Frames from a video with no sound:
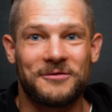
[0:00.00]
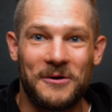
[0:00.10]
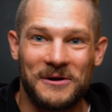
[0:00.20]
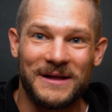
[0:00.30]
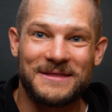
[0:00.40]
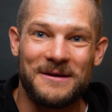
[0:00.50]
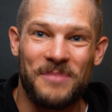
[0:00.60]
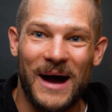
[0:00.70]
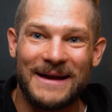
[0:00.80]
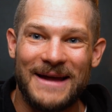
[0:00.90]
So click the
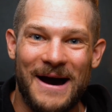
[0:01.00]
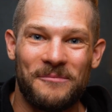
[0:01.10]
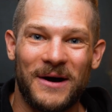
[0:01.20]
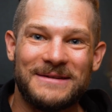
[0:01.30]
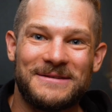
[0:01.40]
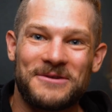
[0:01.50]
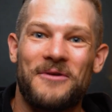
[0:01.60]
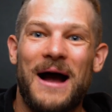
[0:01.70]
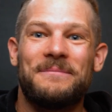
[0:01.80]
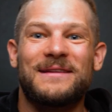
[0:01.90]
buy now button to
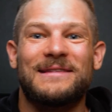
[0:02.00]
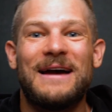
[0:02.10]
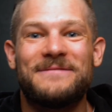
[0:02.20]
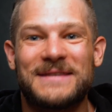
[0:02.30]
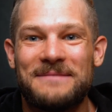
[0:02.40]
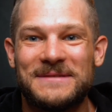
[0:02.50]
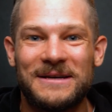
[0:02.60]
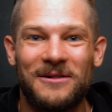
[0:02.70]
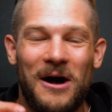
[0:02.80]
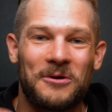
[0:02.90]
grab this lifetime
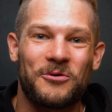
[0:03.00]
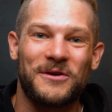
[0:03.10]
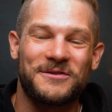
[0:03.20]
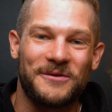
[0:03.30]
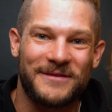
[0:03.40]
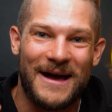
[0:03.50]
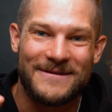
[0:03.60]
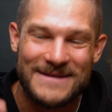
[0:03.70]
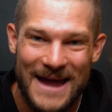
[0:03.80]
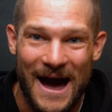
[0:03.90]
deal on
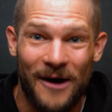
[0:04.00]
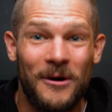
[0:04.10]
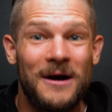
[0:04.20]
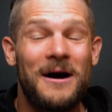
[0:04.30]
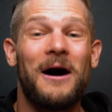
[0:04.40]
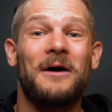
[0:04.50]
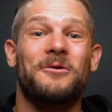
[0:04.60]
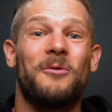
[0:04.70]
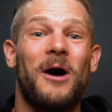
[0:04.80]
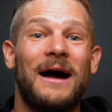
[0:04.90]
CrystalSound now.
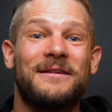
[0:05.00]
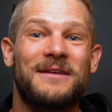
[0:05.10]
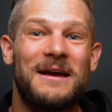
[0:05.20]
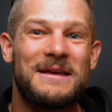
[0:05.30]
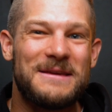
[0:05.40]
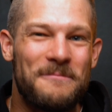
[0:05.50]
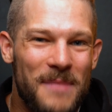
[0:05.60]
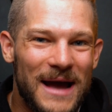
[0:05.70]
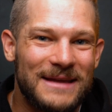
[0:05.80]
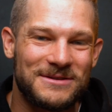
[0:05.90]
Otherwise, you
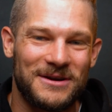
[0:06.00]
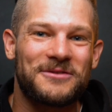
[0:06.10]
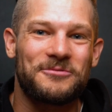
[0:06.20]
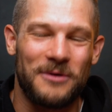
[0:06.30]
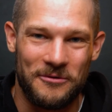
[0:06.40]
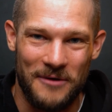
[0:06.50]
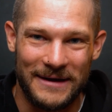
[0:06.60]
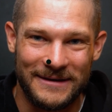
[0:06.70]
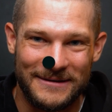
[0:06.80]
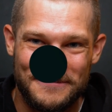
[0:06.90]
might just
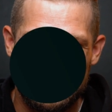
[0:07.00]
regret it.